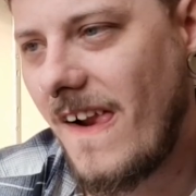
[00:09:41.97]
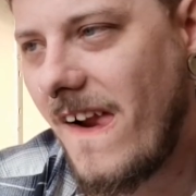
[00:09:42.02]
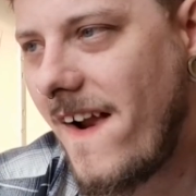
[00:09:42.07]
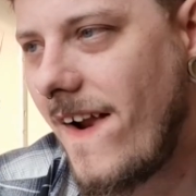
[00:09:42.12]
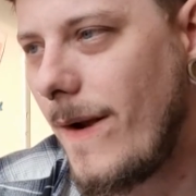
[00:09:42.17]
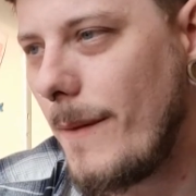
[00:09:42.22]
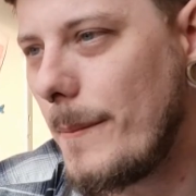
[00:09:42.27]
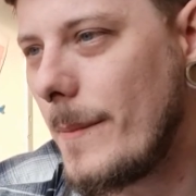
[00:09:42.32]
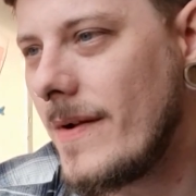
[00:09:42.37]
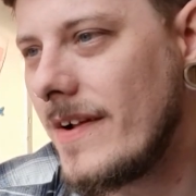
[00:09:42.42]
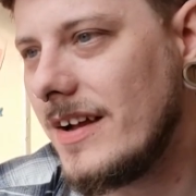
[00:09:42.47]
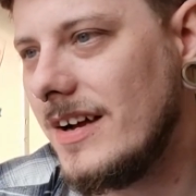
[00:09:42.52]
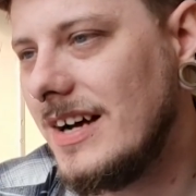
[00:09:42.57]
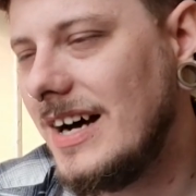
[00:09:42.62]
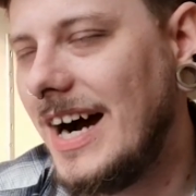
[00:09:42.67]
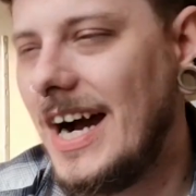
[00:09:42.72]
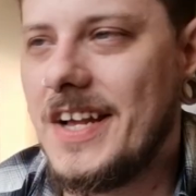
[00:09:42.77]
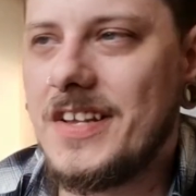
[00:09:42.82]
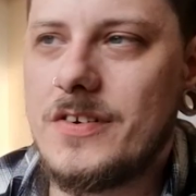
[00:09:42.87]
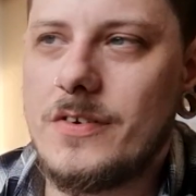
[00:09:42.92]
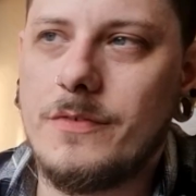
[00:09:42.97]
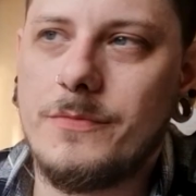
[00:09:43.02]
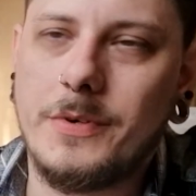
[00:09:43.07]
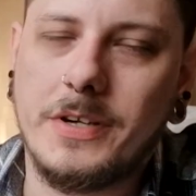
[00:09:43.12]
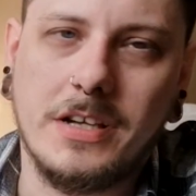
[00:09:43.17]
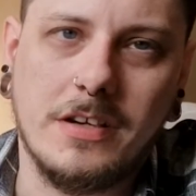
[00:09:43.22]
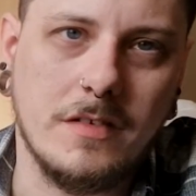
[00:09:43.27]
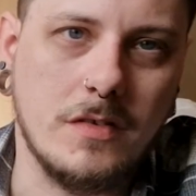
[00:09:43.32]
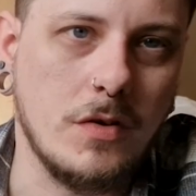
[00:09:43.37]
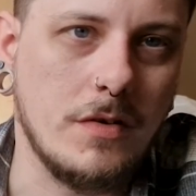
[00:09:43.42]
I don't know if we're
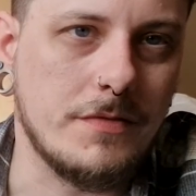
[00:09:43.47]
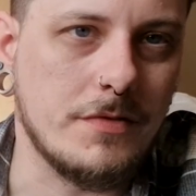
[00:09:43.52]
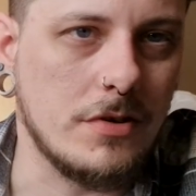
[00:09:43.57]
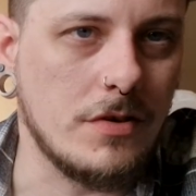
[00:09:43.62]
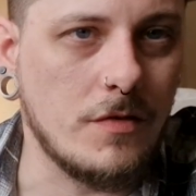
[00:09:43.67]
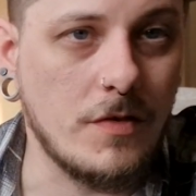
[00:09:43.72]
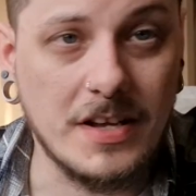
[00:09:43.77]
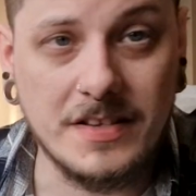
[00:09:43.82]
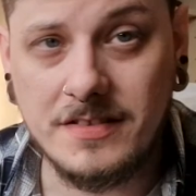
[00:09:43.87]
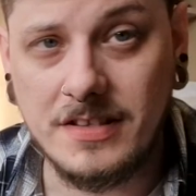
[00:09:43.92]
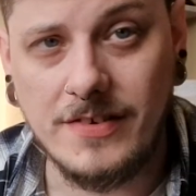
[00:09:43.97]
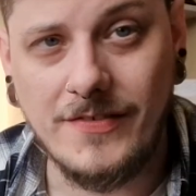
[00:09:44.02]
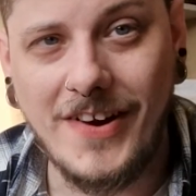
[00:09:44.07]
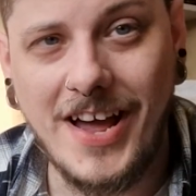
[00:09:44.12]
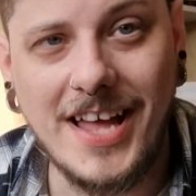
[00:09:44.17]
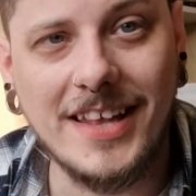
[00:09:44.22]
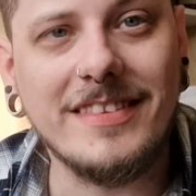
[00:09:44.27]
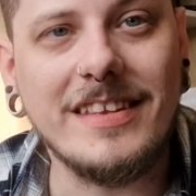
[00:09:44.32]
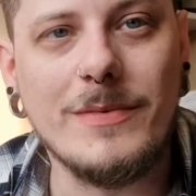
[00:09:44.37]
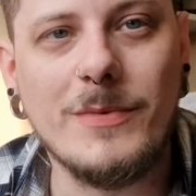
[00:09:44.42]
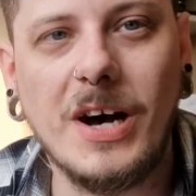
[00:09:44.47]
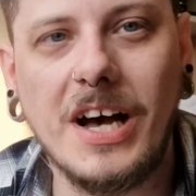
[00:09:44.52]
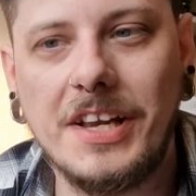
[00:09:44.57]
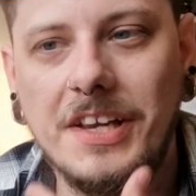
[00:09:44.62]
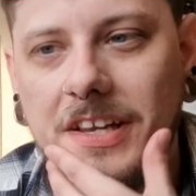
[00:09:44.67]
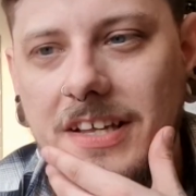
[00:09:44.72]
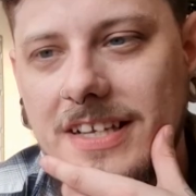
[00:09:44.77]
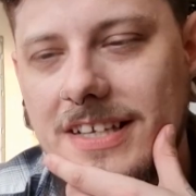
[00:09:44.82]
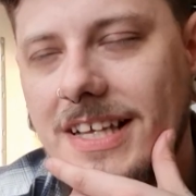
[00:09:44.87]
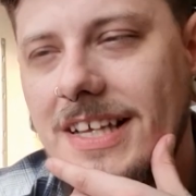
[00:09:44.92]
going to go for a rusty ratty
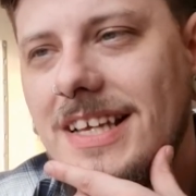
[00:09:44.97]
one,